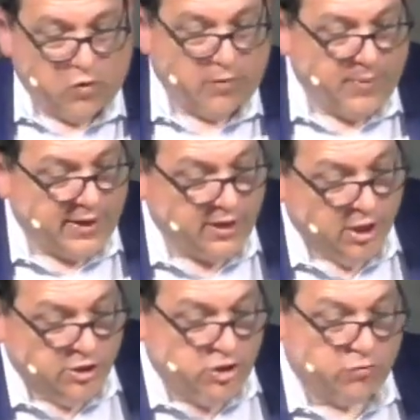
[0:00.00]
or by
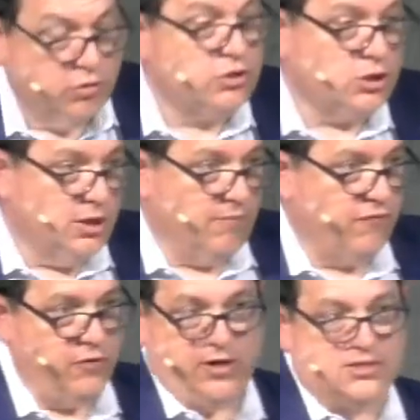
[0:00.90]
Jerusalem,
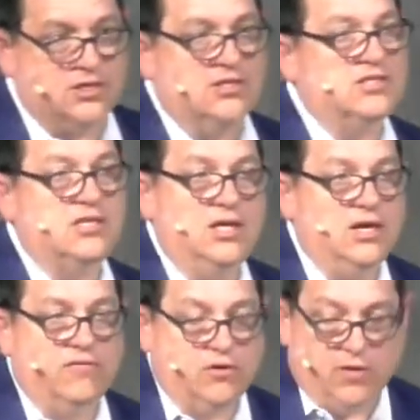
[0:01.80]
for it is the
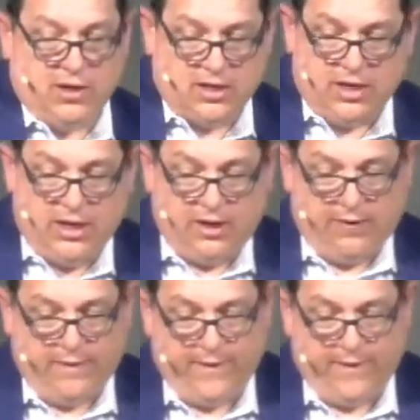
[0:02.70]
city of the great king.